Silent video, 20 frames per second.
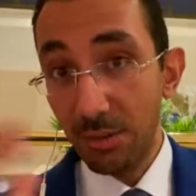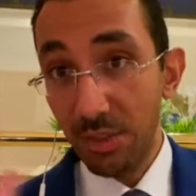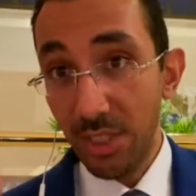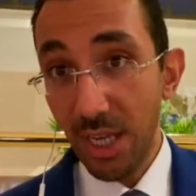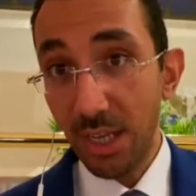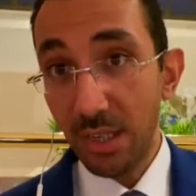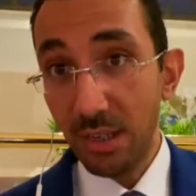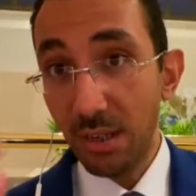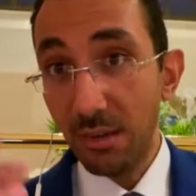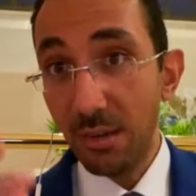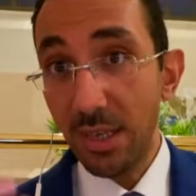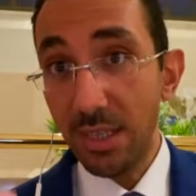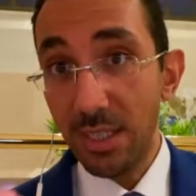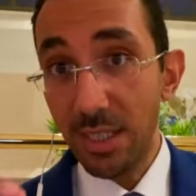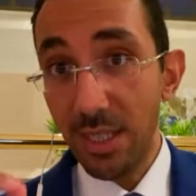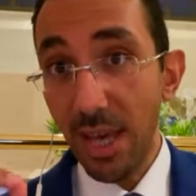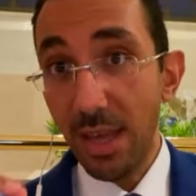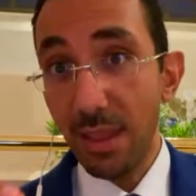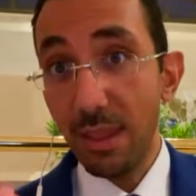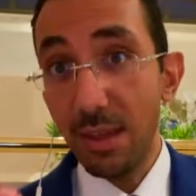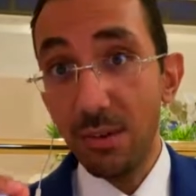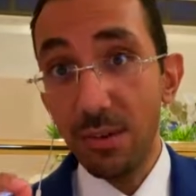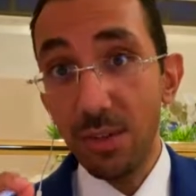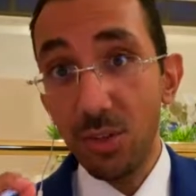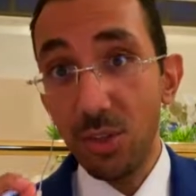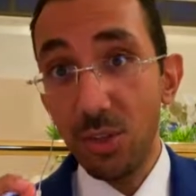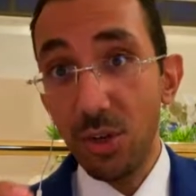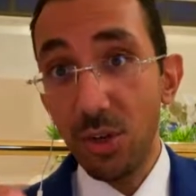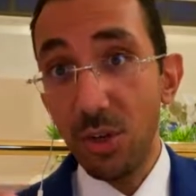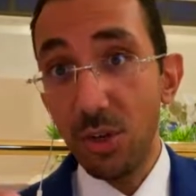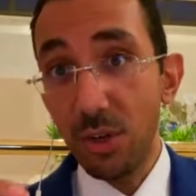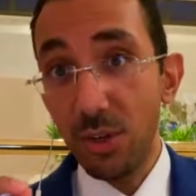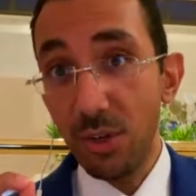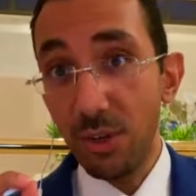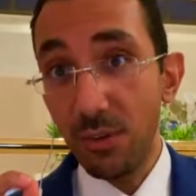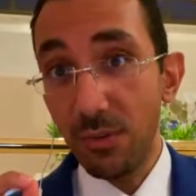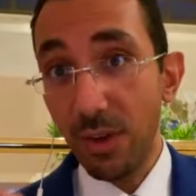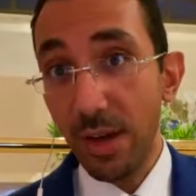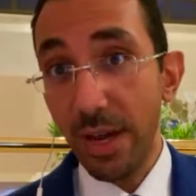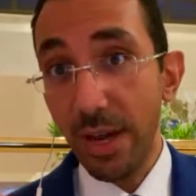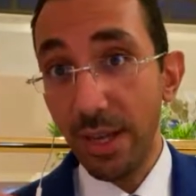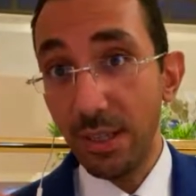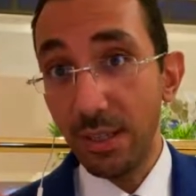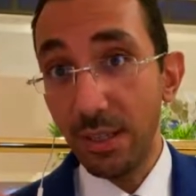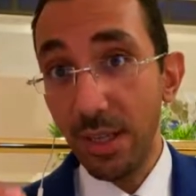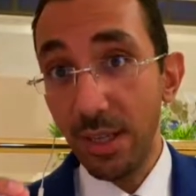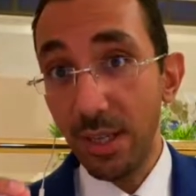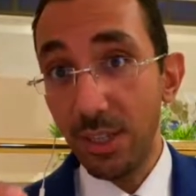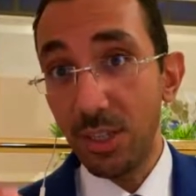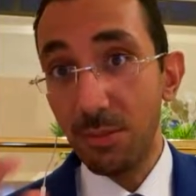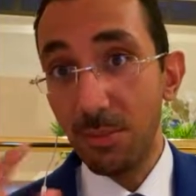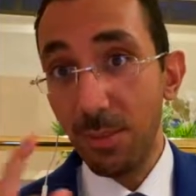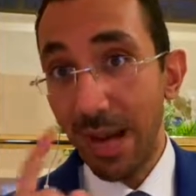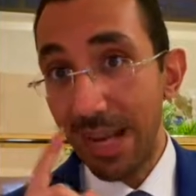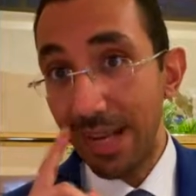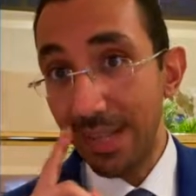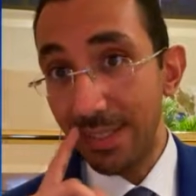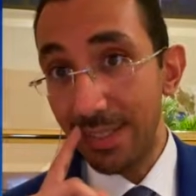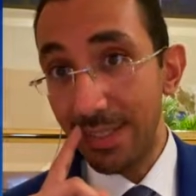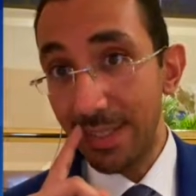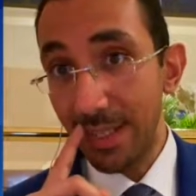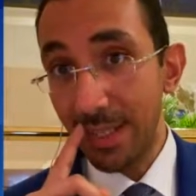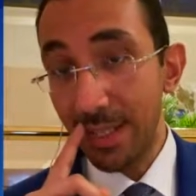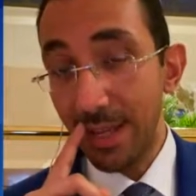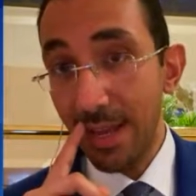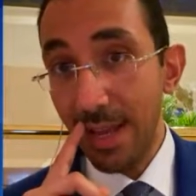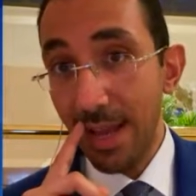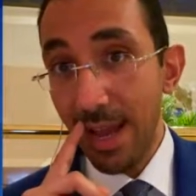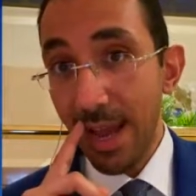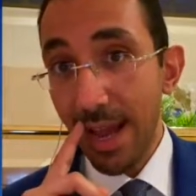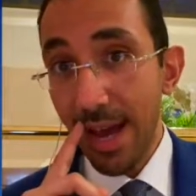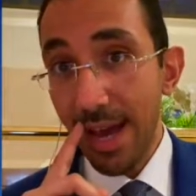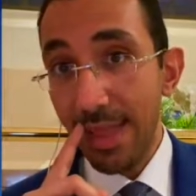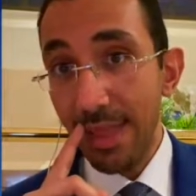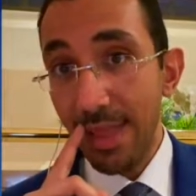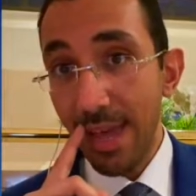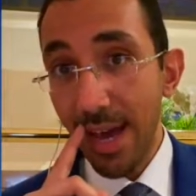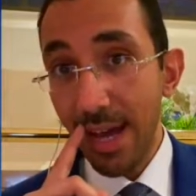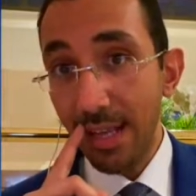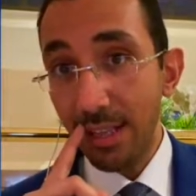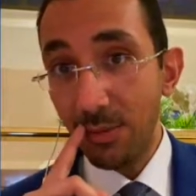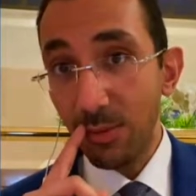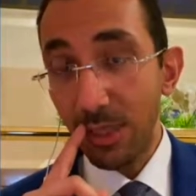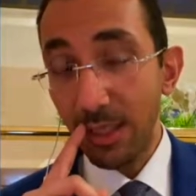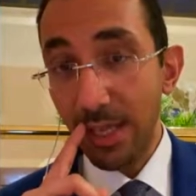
uh, sector is that there is no unified energy policy. And that's